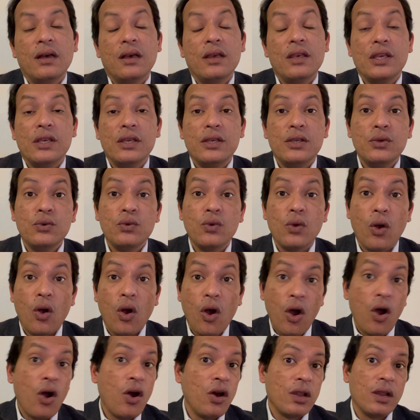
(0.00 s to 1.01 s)
You
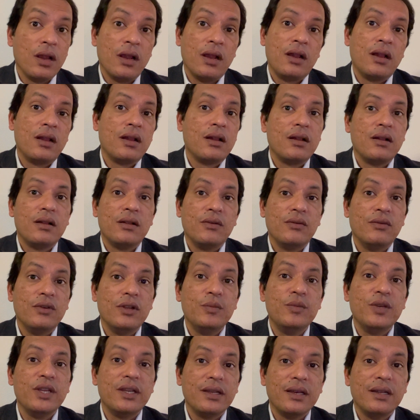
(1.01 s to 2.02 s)
all will
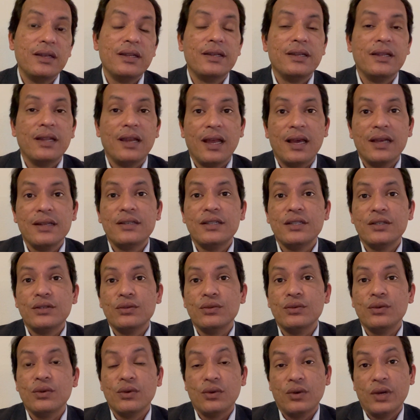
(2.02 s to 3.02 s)
be really delighted to
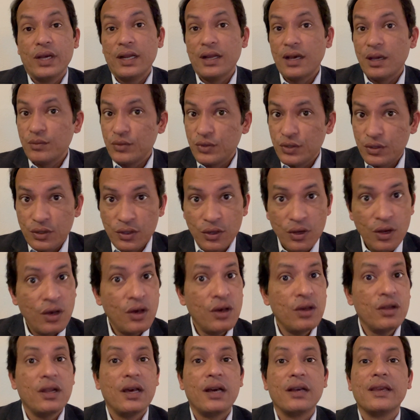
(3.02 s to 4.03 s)
know and I'm
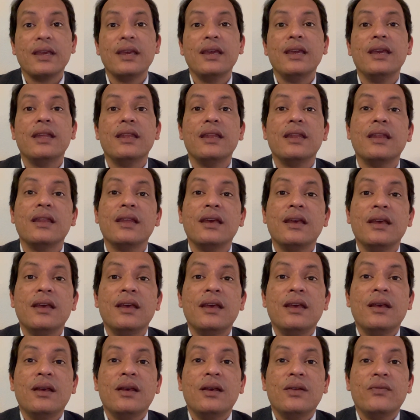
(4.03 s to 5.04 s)
sure again
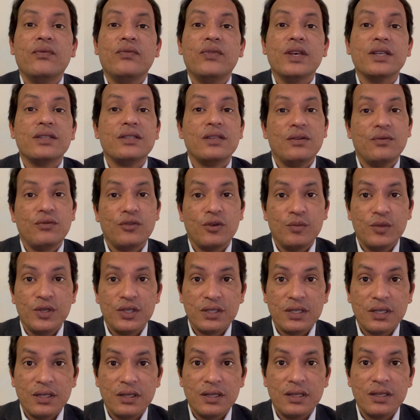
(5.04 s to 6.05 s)
this
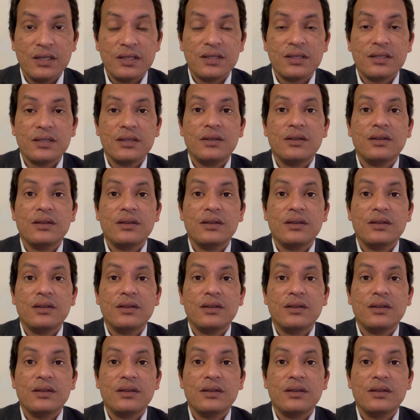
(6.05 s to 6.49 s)
information is